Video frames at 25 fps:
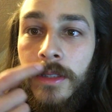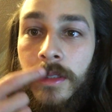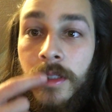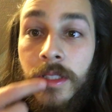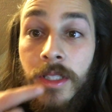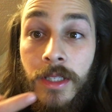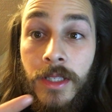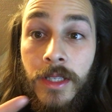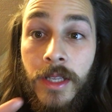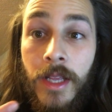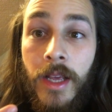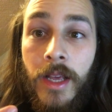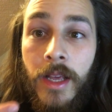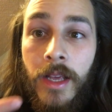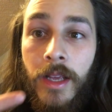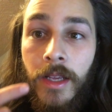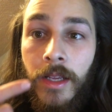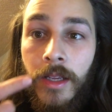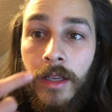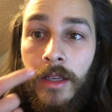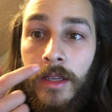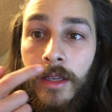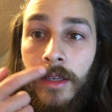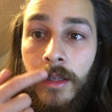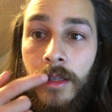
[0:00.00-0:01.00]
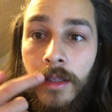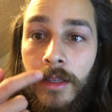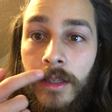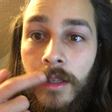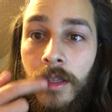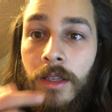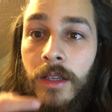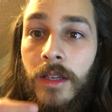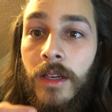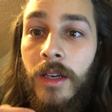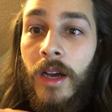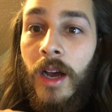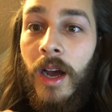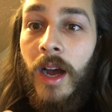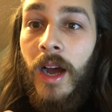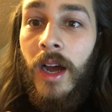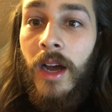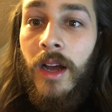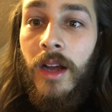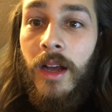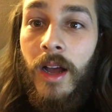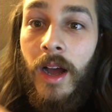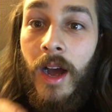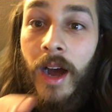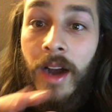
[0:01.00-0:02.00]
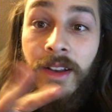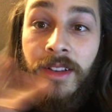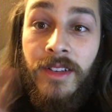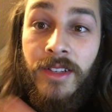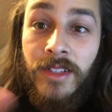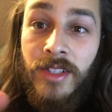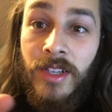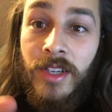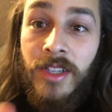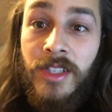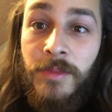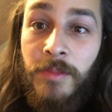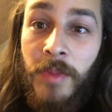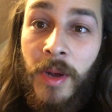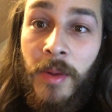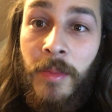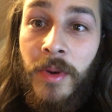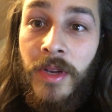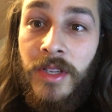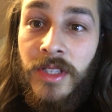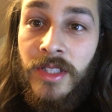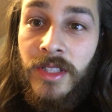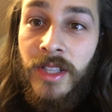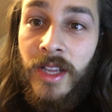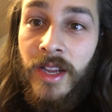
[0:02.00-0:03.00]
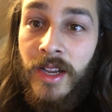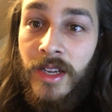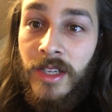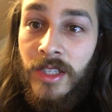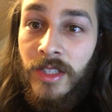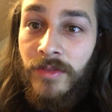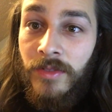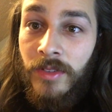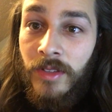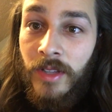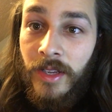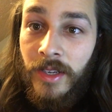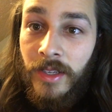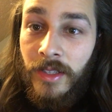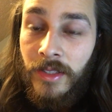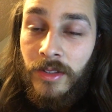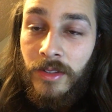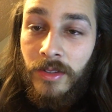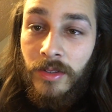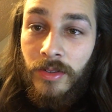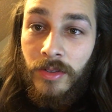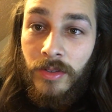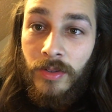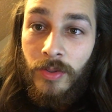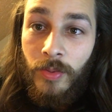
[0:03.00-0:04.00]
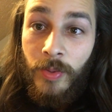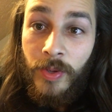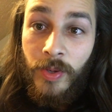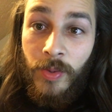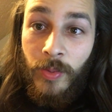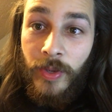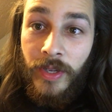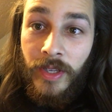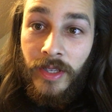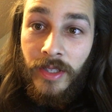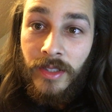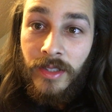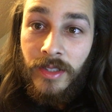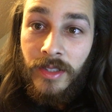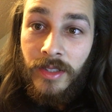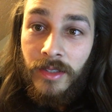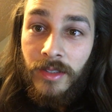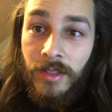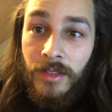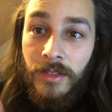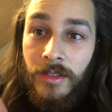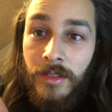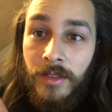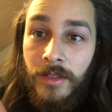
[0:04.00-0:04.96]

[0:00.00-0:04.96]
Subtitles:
today. I didn't touch my mustache for like 3 weeks,